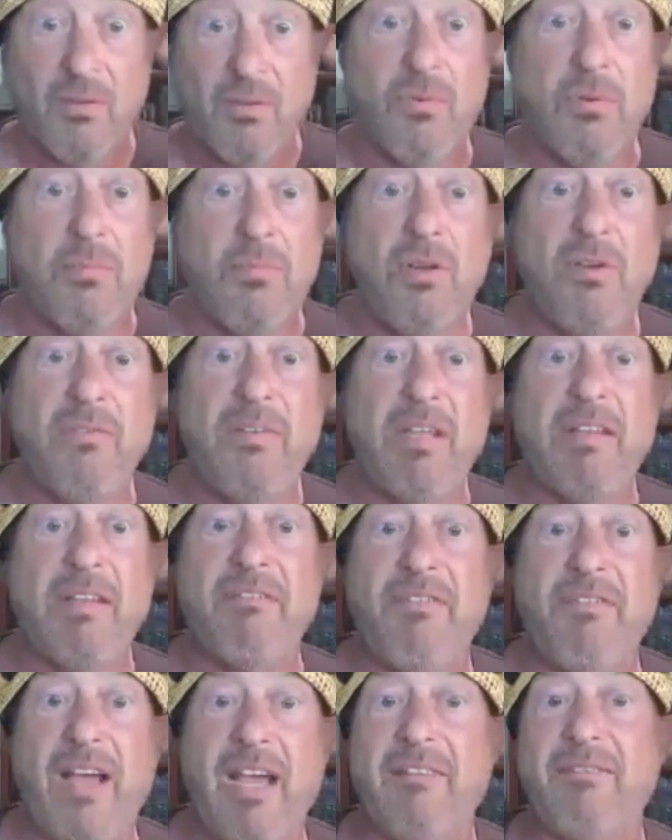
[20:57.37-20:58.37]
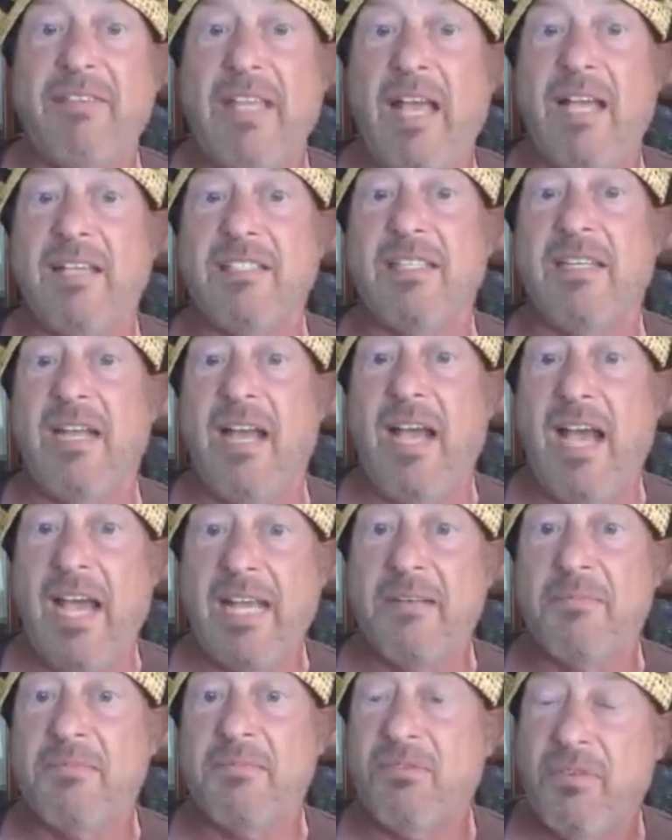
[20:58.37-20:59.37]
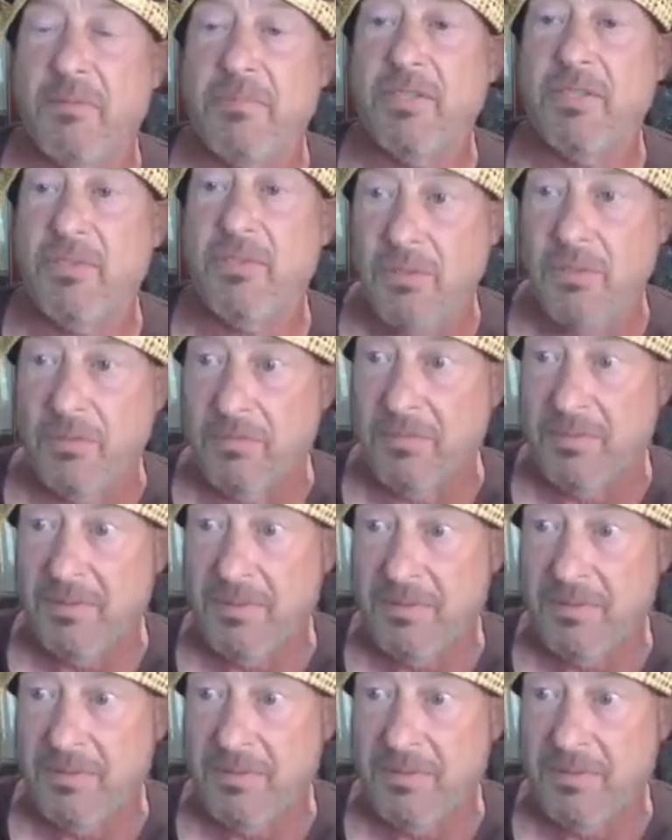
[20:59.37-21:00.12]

removing 5,000 items from the tomb.